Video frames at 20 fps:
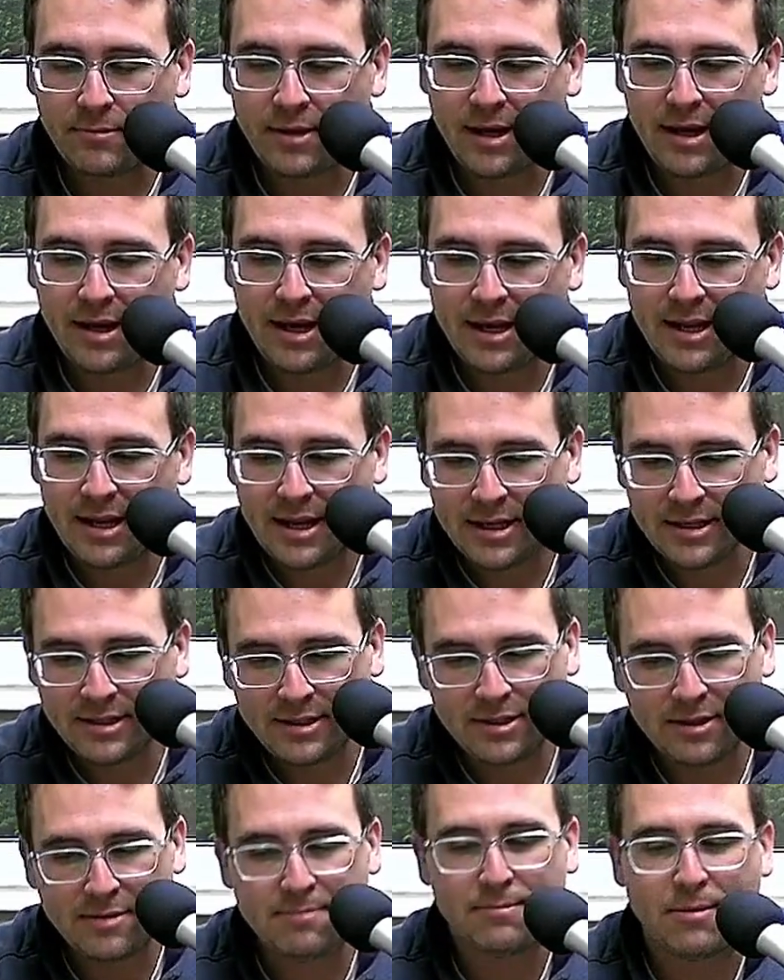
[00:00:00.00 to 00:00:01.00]
It is
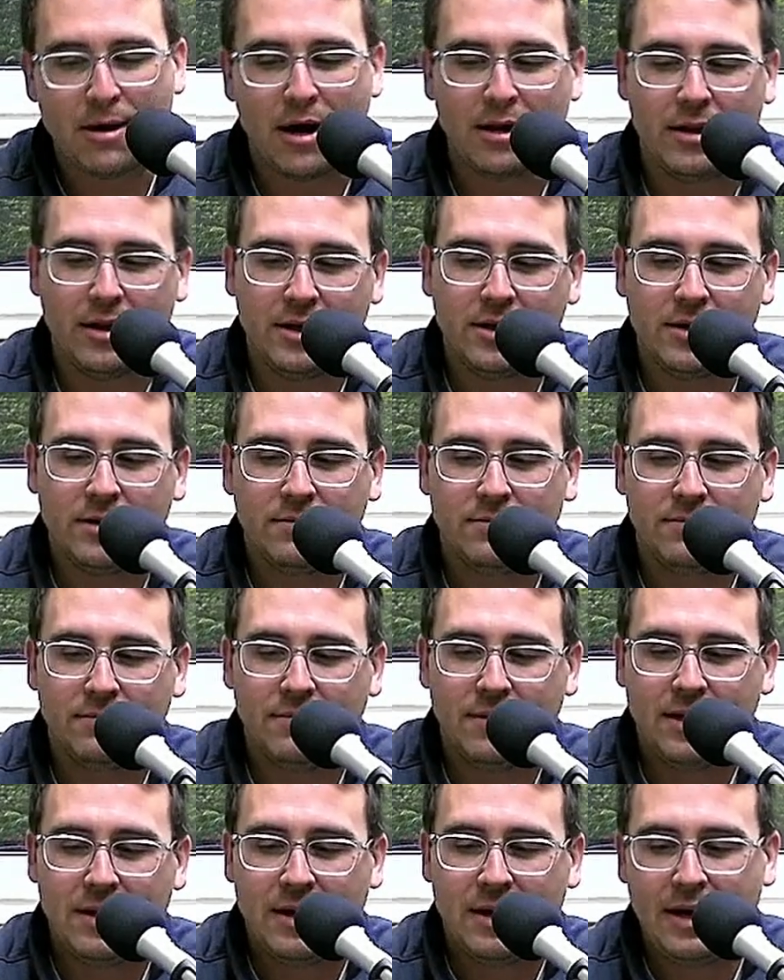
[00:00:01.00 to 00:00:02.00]
symbolic.
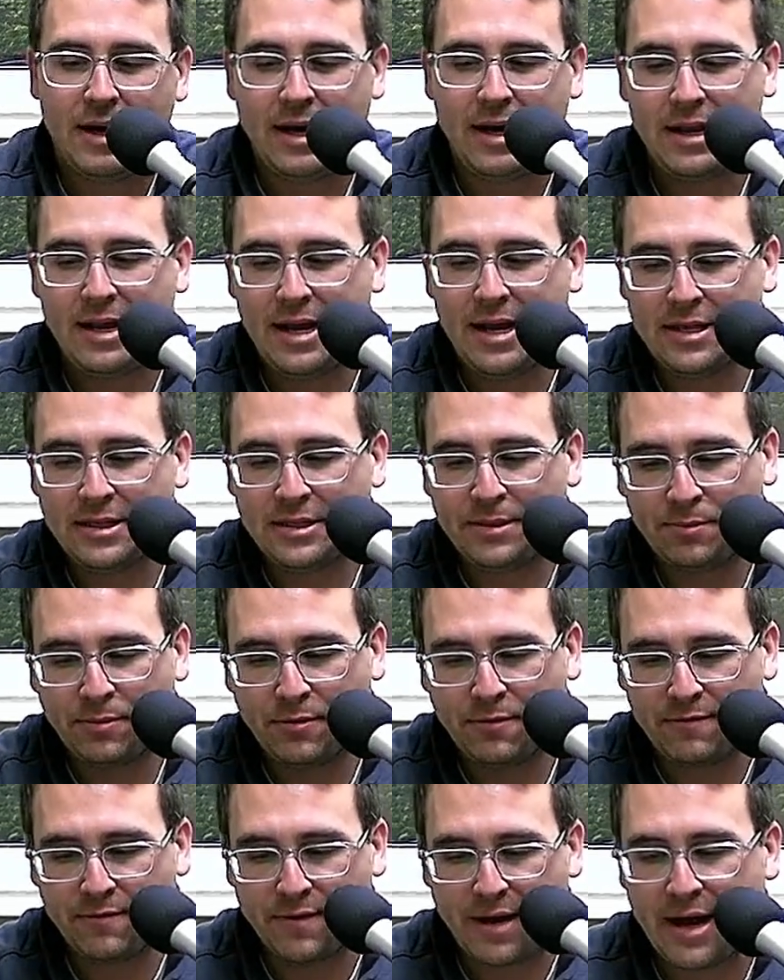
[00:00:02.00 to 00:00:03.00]
It is
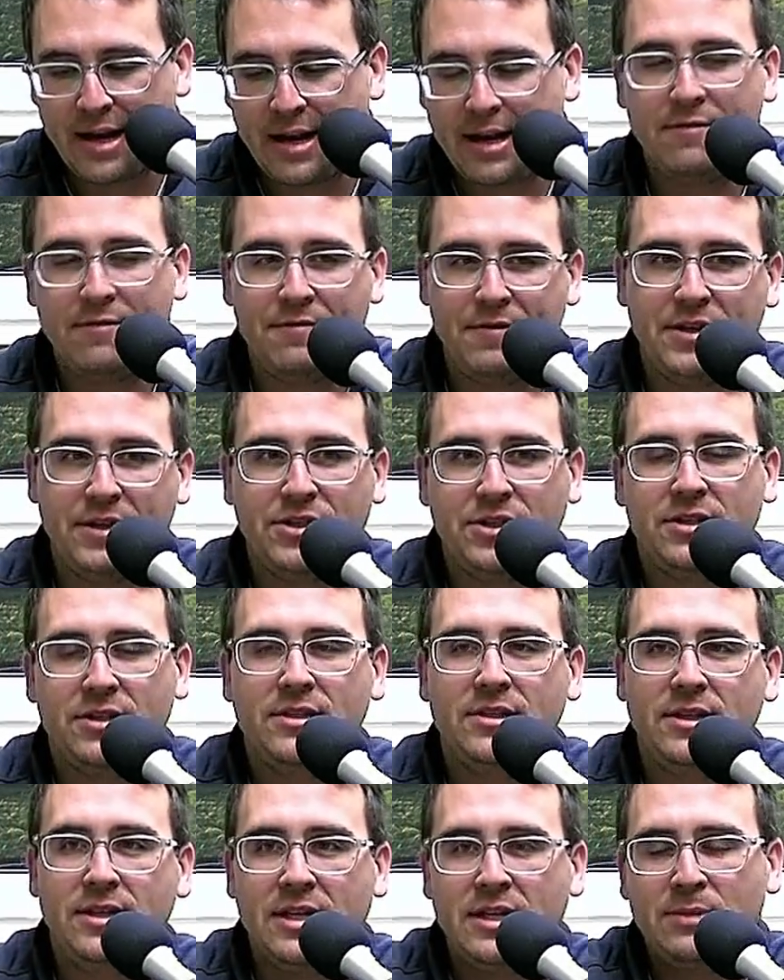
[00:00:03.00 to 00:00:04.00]
providing
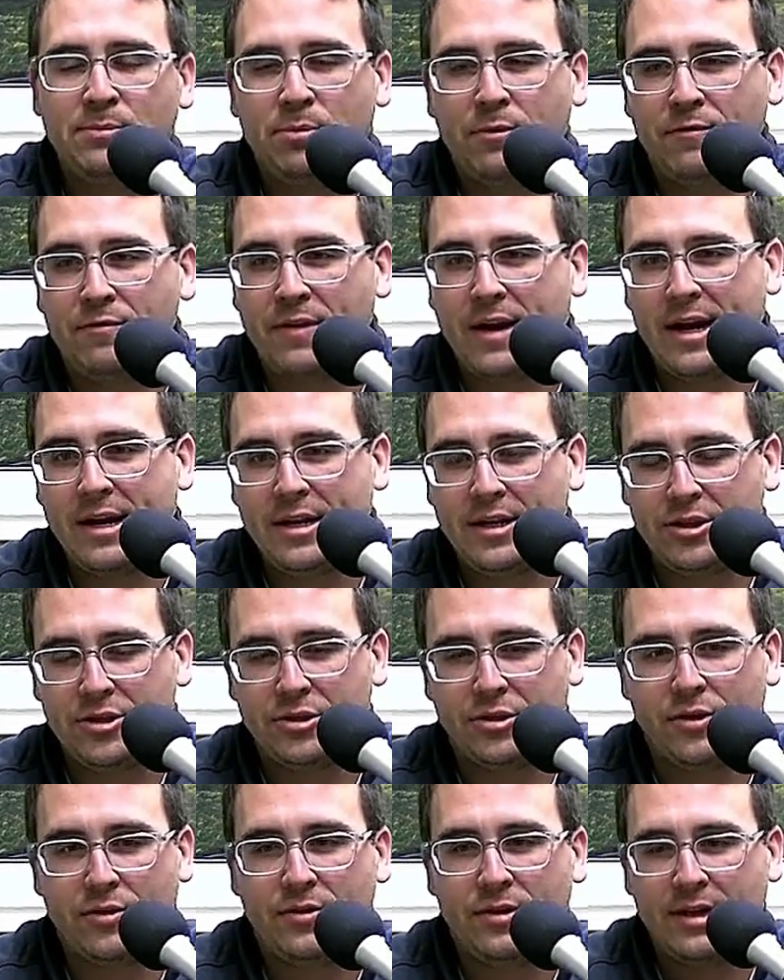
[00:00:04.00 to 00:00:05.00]
visions. It is providing
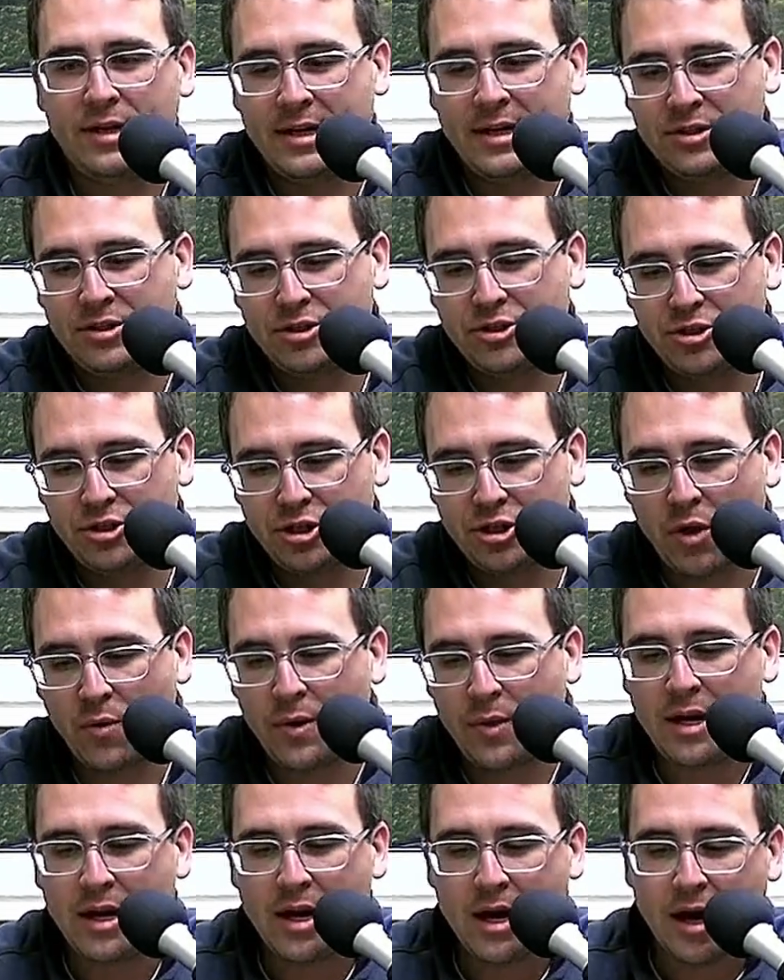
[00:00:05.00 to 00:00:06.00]
truth. It is
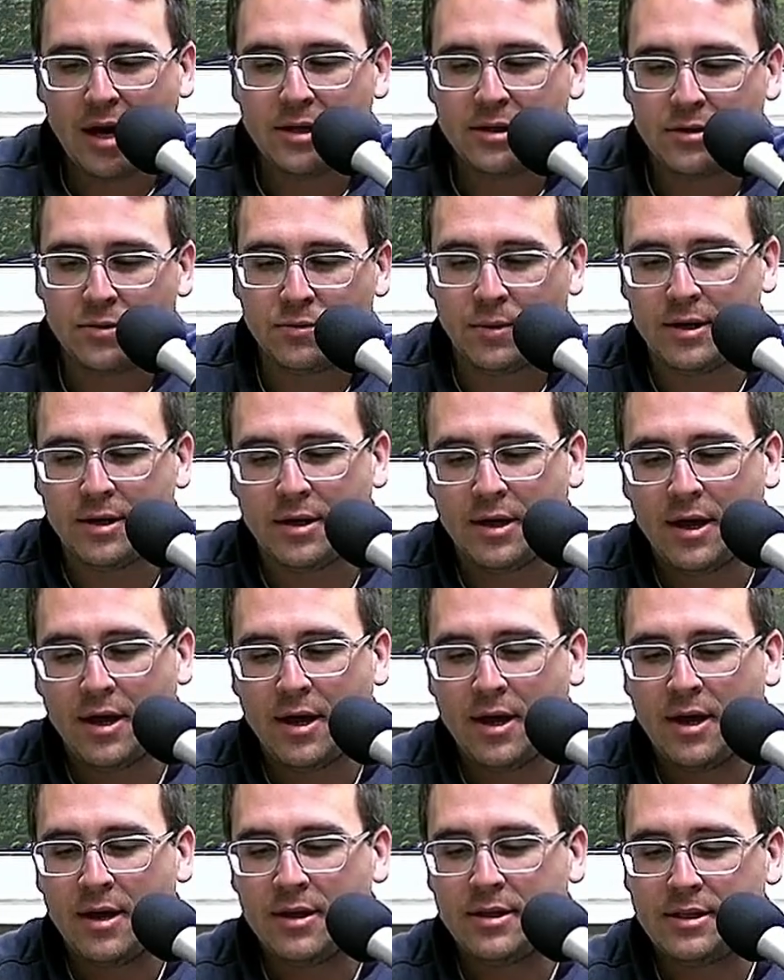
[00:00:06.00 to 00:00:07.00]
showing us what
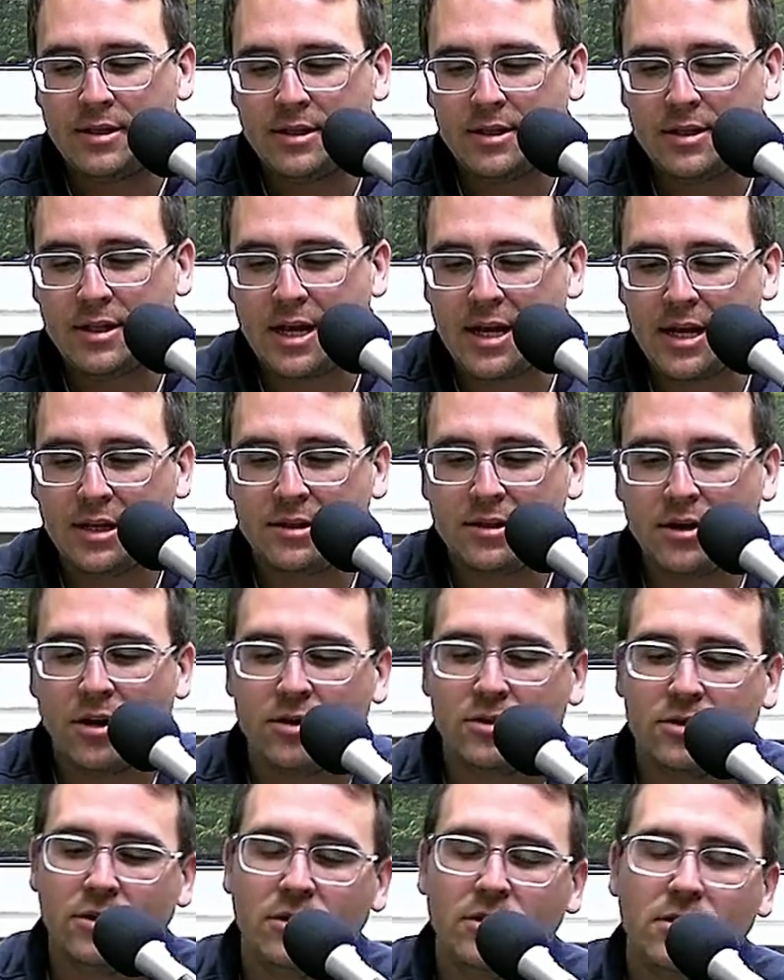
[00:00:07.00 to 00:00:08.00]
things
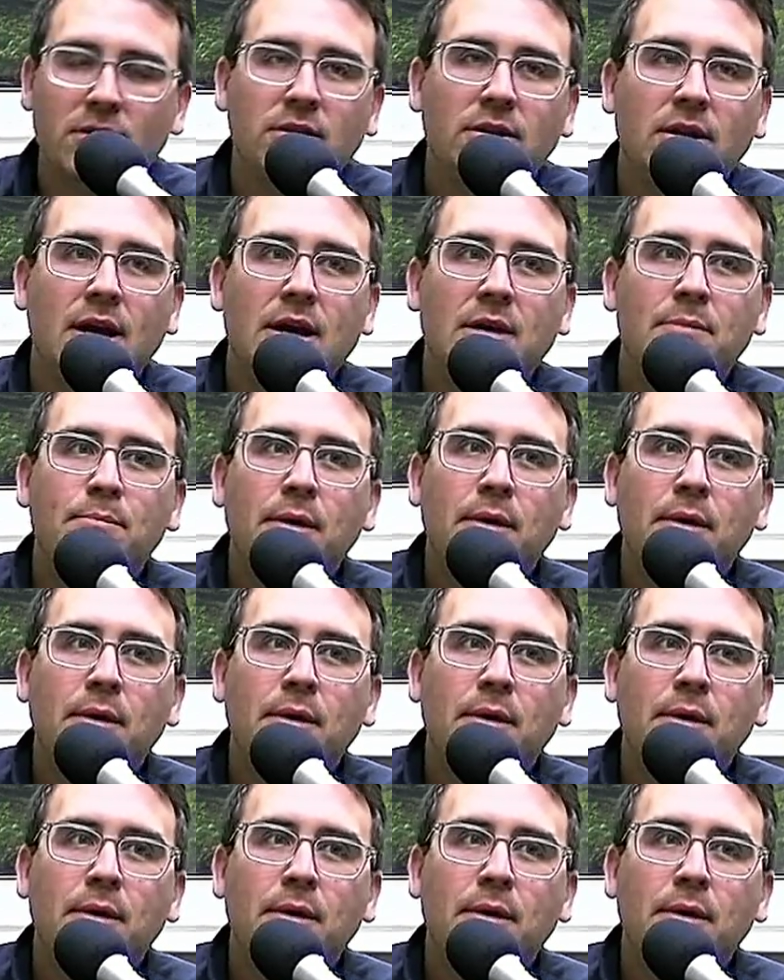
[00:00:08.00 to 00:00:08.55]
are to look like.